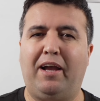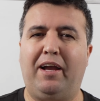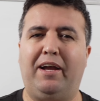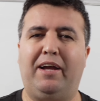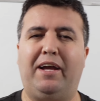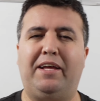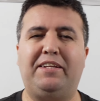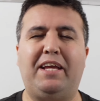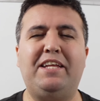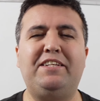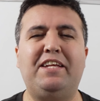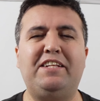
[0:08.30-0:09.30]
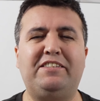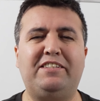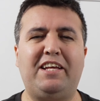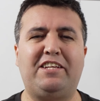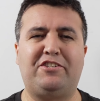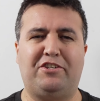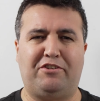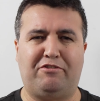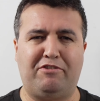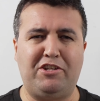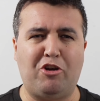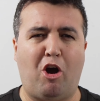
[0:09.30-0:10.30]
and in this lecture
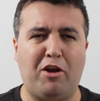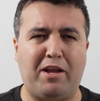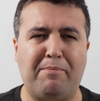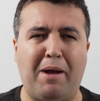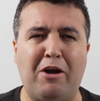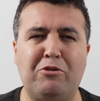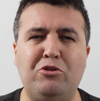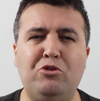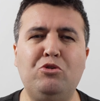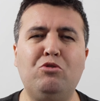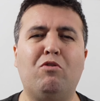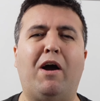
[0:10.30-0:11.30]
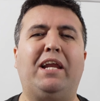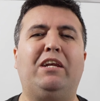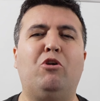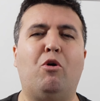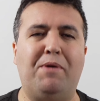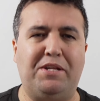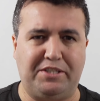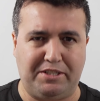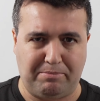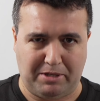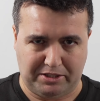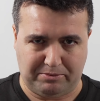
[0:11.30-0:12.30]
we talk about do-while loop in C++.